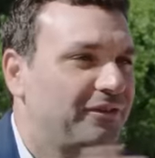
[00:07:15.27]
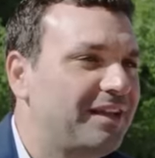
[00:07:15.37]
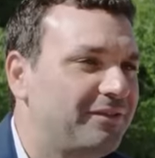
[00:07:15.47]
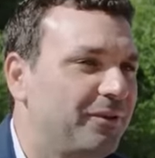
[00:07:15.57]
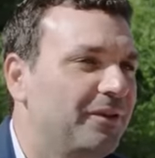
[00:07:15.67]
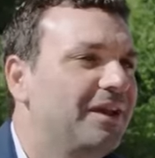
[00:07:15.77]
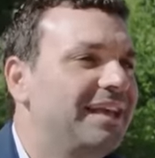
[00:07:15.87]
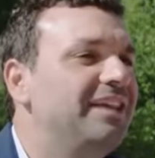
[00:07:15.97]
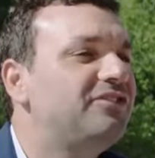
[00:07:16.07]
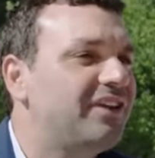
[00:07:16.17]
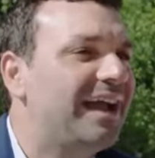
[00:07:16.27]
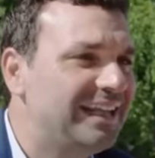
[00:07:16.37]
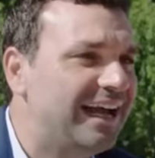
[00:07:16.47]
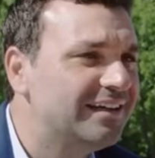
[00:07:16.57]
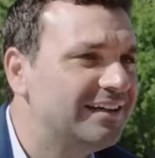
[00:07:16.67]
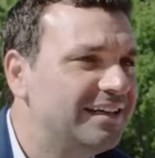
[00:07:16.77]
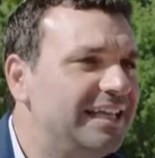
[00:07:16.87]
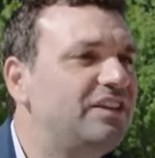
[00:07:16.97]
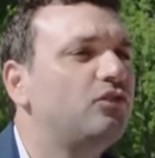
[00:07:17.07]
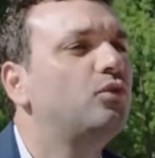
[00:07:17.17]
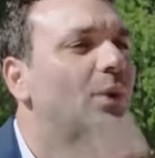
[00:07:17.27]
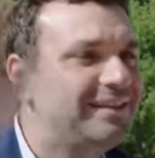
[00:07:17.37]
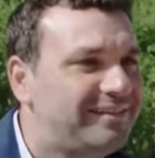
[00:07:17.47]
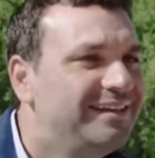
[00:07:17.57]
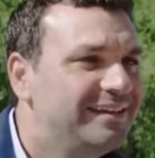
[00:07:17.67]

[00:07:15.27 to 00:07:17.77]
that's all. In China, it's 20.